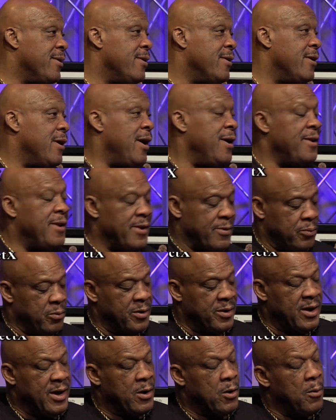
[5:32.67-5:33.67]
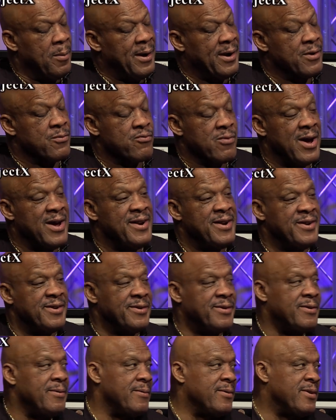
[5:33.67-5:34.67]
And that's what they go by. The ratings
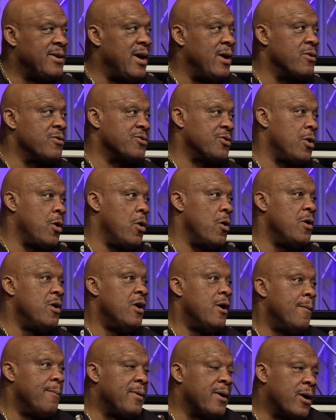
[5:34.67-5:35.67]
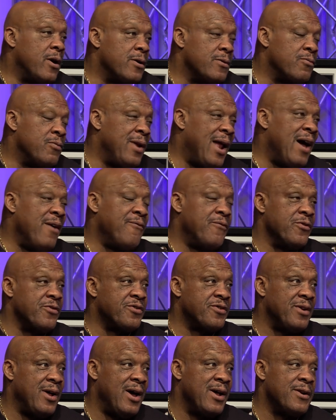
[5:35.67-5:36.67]
tells all. Because when I
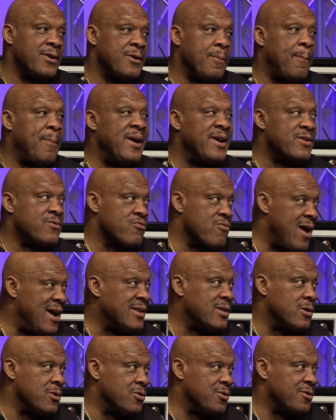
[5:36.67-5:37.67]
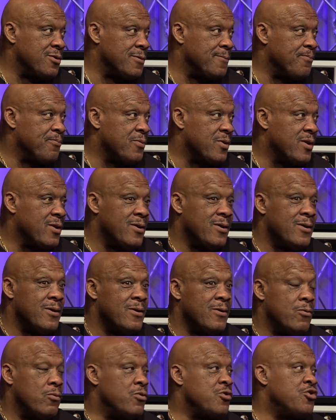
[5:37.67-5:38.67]
first started, the best wrestlers
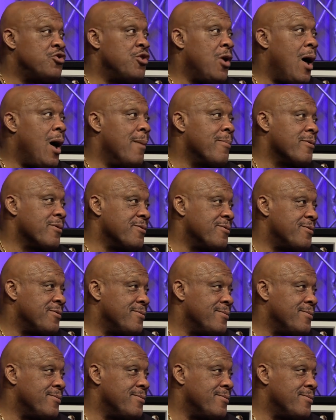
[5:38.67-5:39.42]
were jobbers.